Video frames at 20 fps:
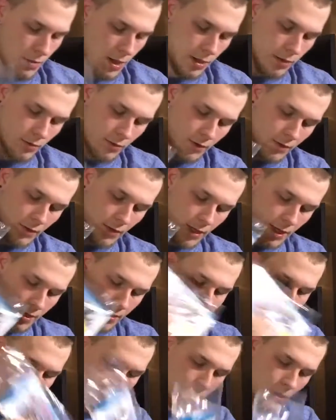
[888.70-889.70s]
manuals in
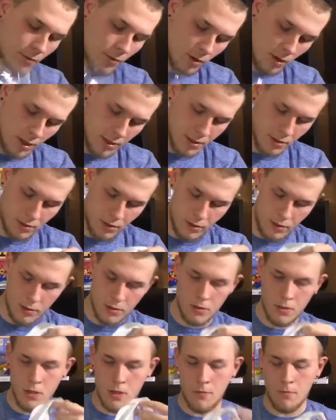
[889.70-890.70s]
case I do come across
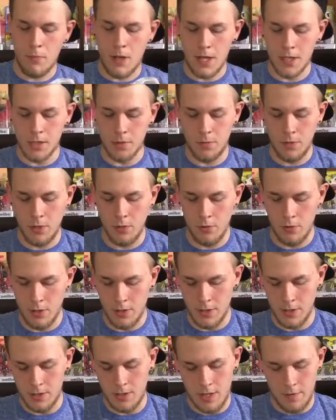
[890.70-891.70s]
another box Wii U that
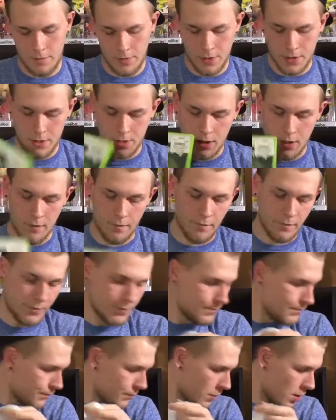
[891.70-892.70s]
doesn't have all the
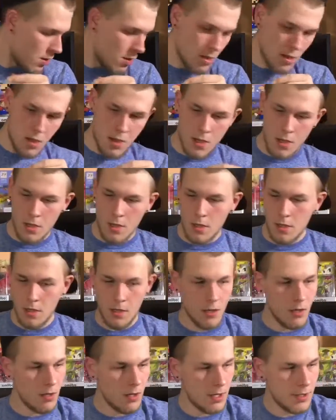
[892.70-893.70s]

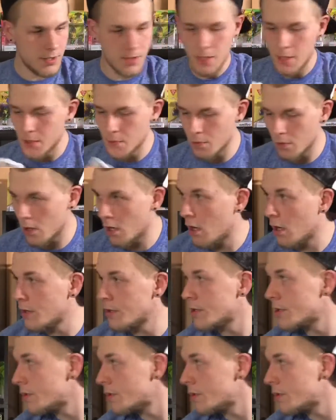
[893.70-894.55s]
stuff. And since we're on